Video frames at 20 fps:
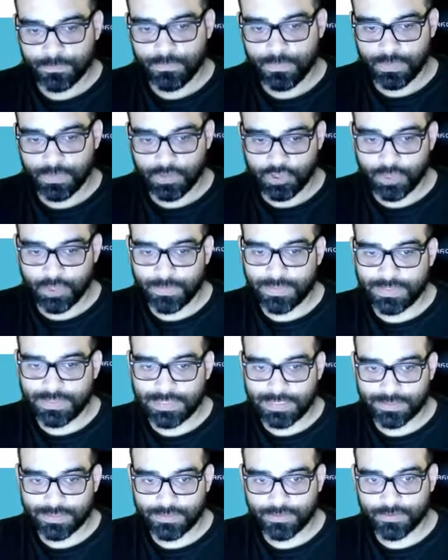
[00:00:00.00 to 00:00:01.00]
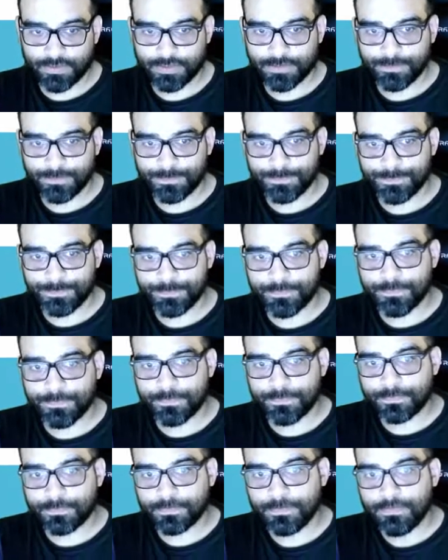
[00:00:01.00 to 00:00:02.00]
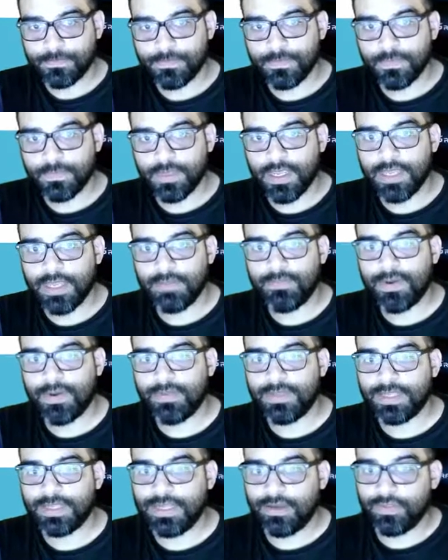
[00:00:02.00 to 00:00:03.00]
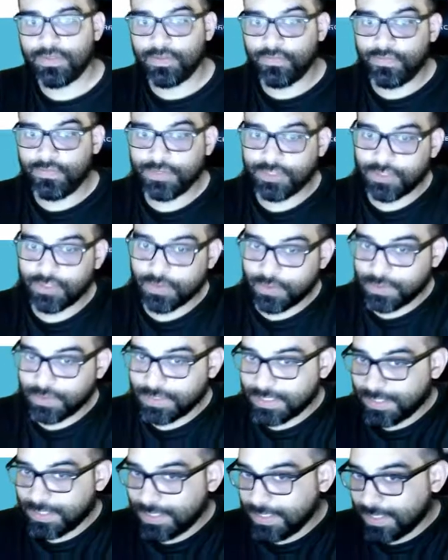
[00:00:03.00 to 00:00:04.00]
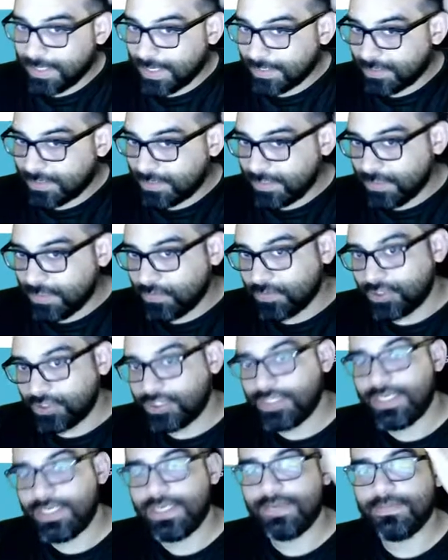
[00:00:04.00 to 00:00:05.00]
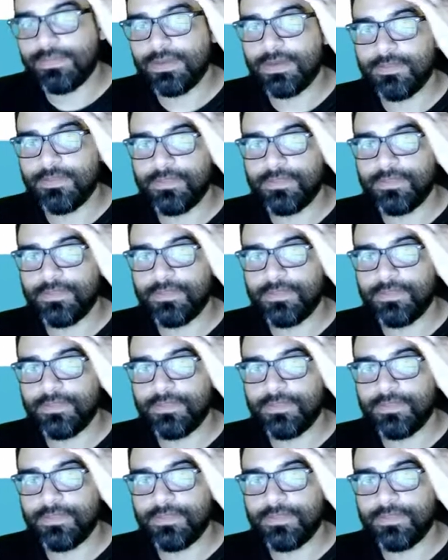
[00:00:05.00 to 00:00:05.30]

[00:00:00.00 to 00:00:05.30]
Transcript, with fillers: German doctors and public health officials in the Nazi regime